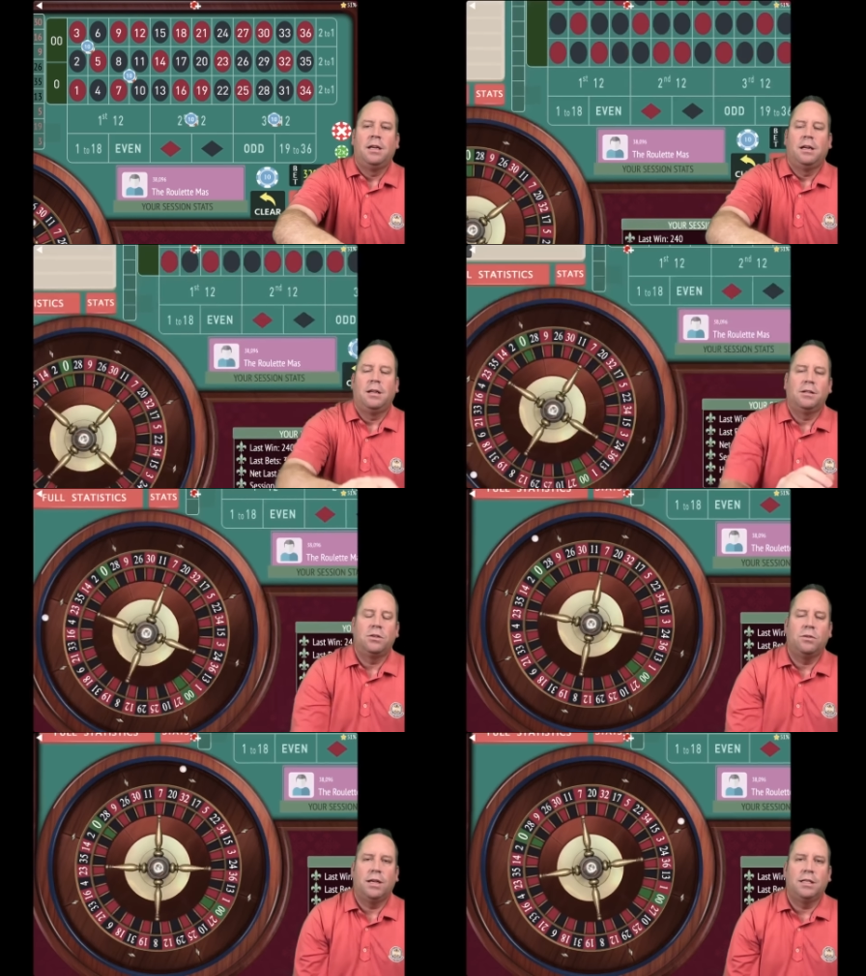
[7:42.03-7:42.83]
Uh, let's
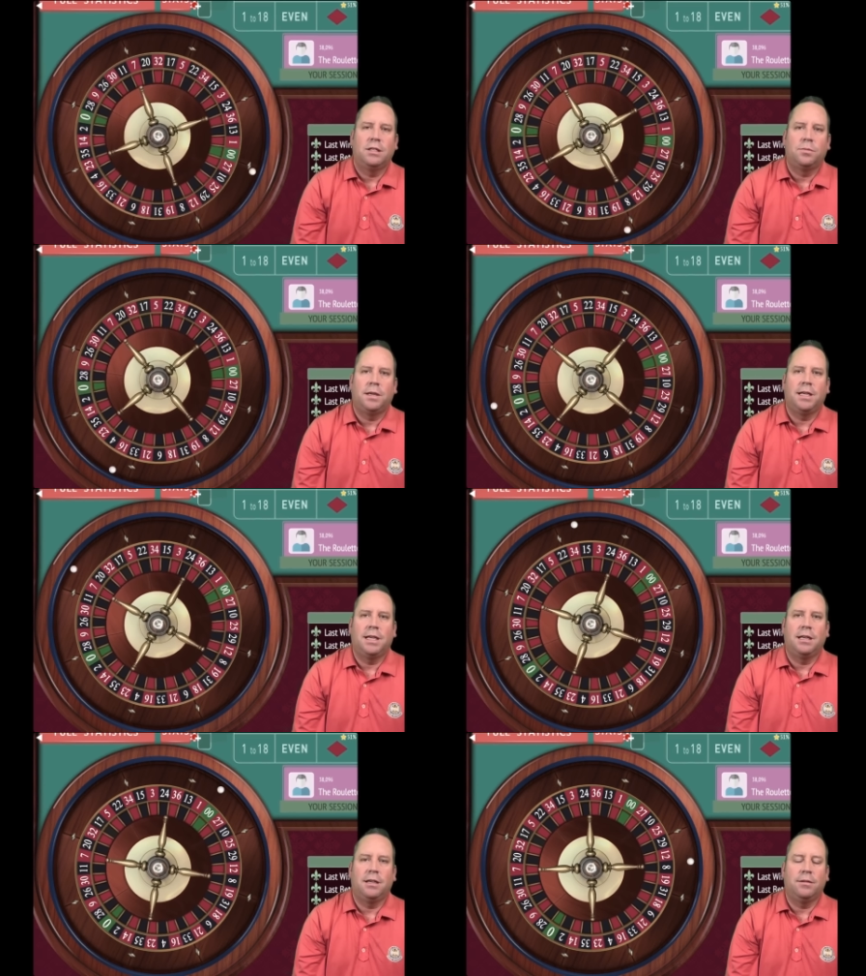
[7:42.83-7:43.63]
go ahead and spin
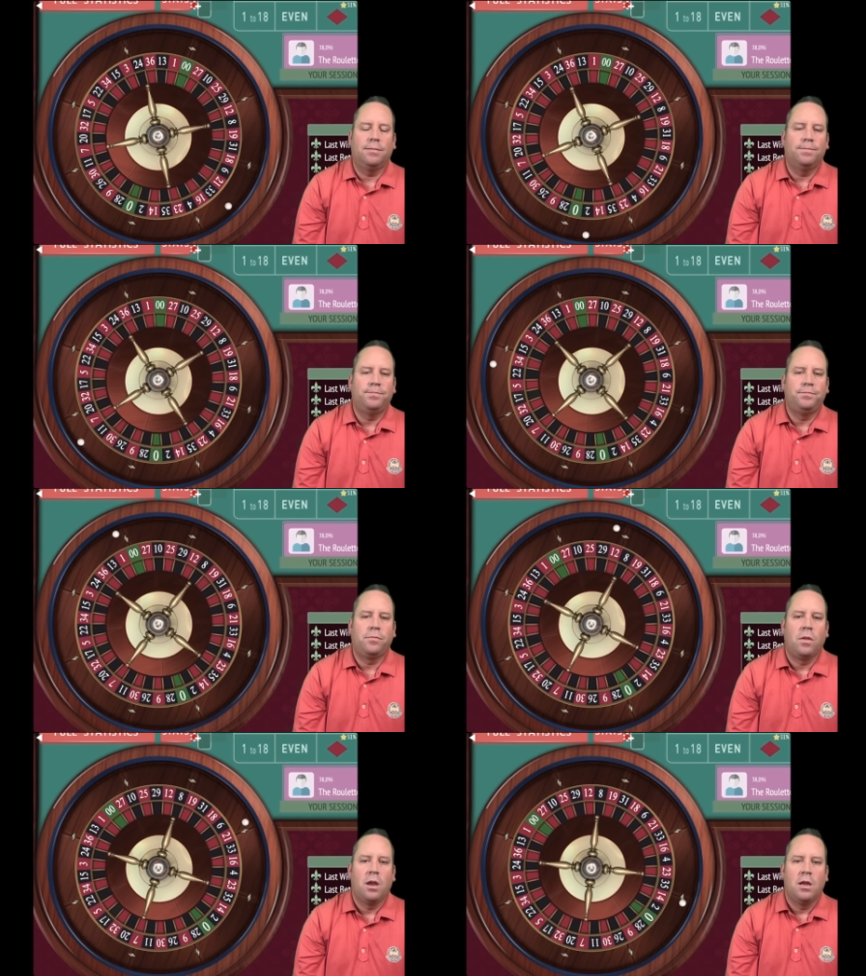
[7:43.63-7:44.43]
again here.
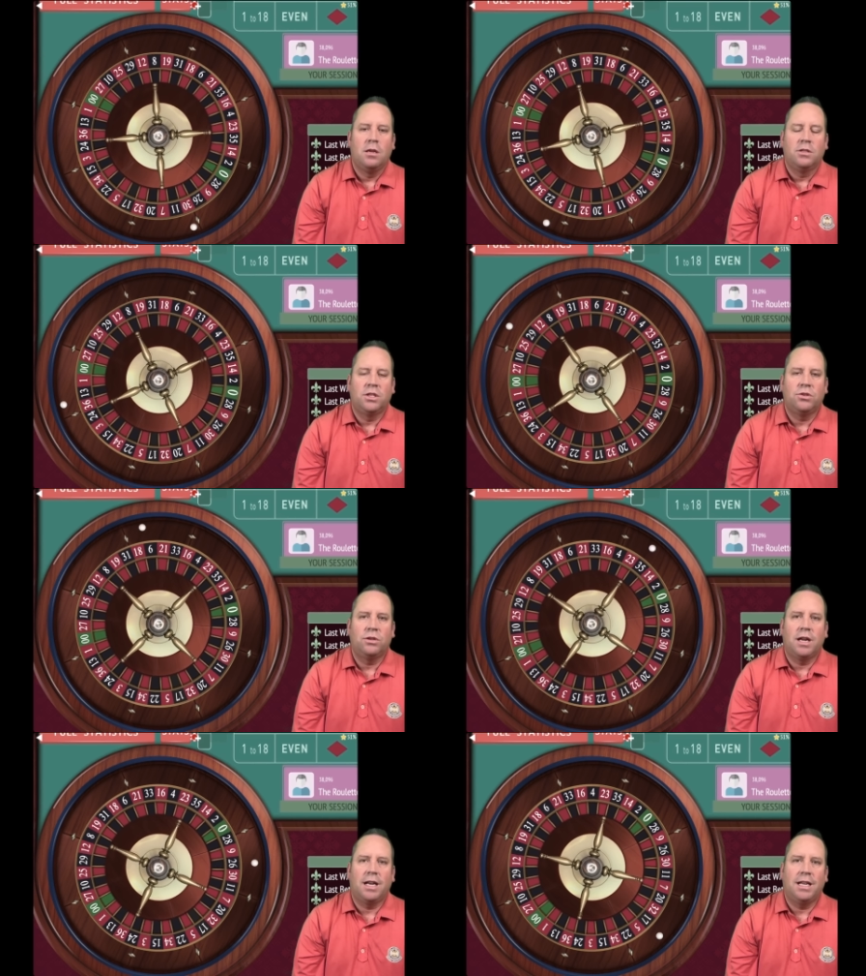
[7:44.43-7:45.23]
Since you're
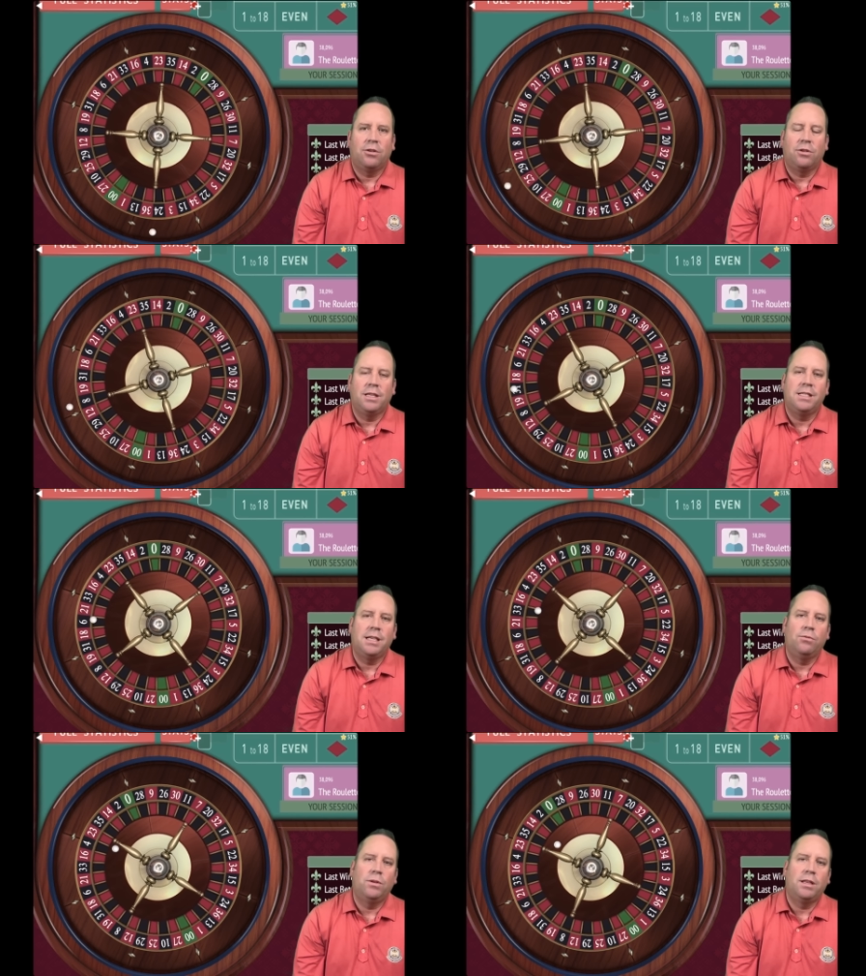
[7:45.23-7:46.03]
not
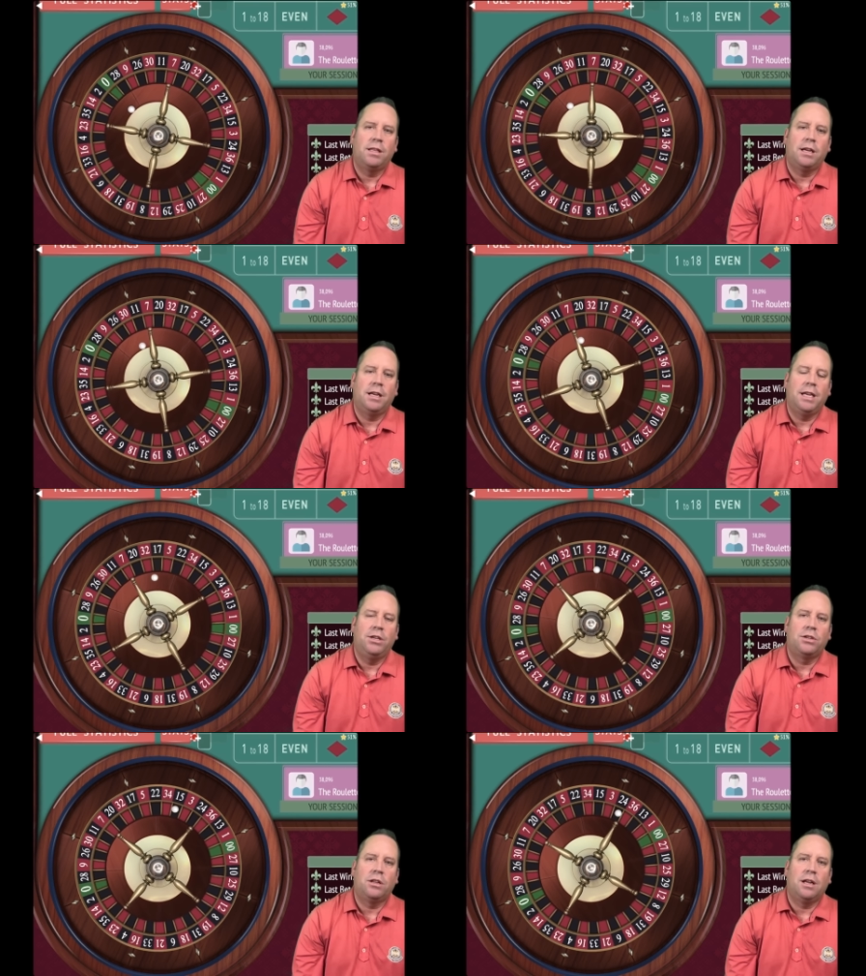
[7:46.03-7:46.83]
increasing with uh,
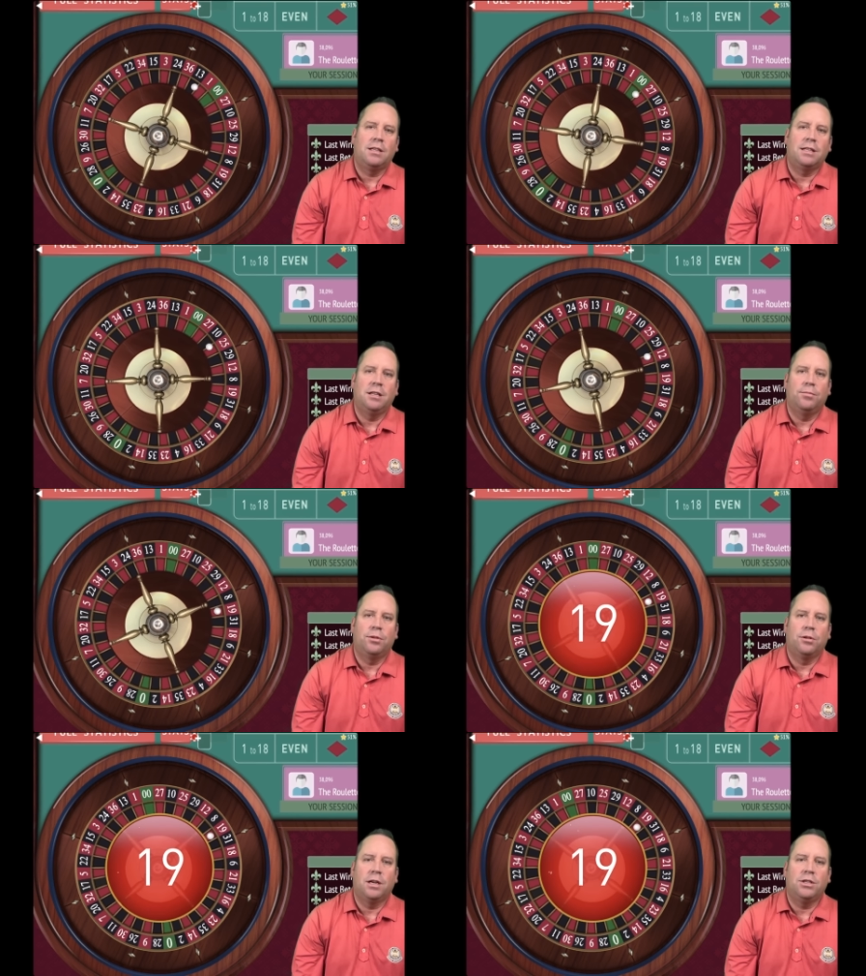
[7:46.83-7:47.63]
each loss in the
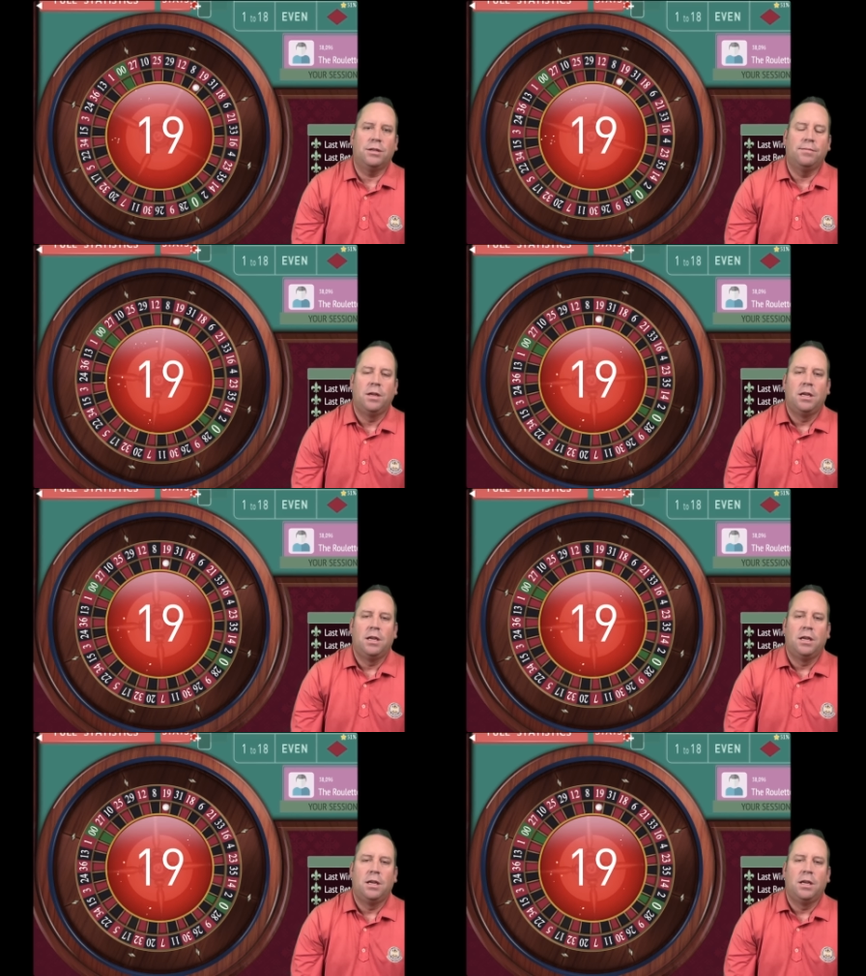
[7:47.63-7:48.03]
progression,